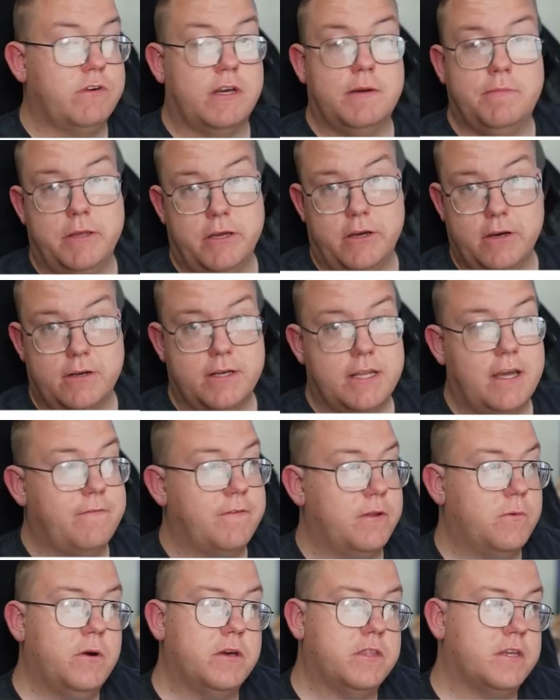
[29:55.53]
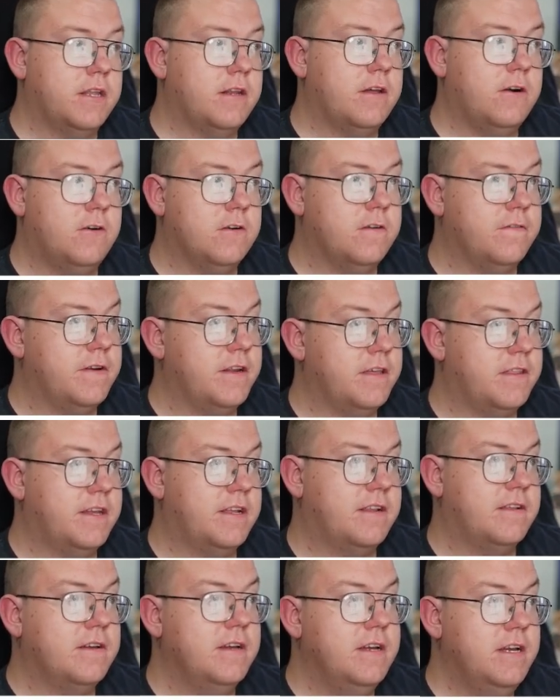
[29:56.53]
good, definitely worth getting hold of. And I think
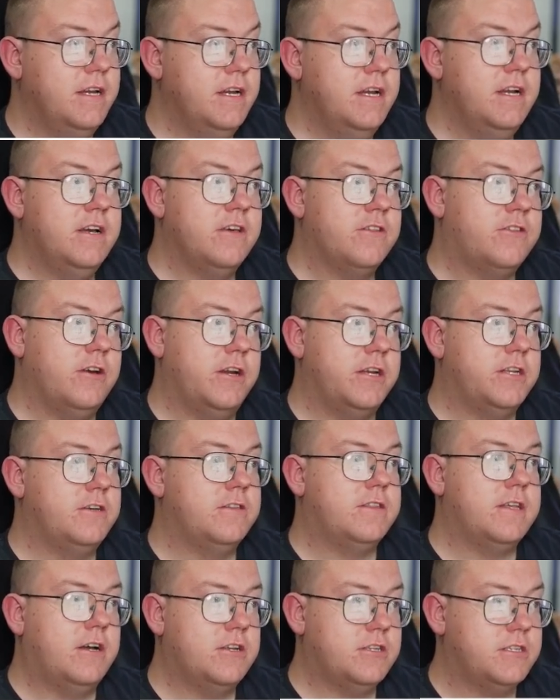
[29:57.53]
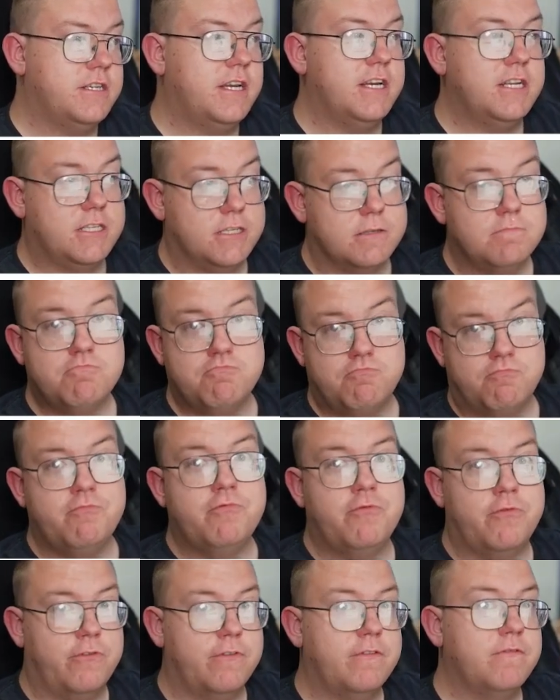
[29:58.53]
32,000 yen is
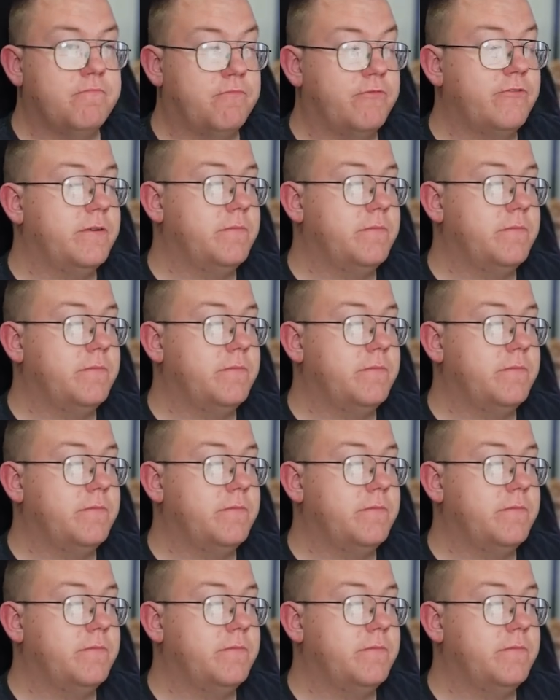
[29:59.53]
pretty much